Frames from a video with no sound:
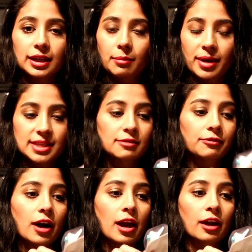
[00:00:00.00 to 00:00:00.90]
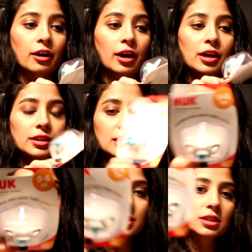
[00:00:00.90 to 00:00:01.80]
need a pacifier. This
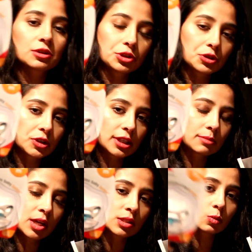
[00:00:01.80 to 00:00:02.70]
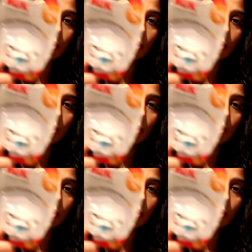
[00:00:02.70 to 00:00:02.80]
one is 0 to 6 months,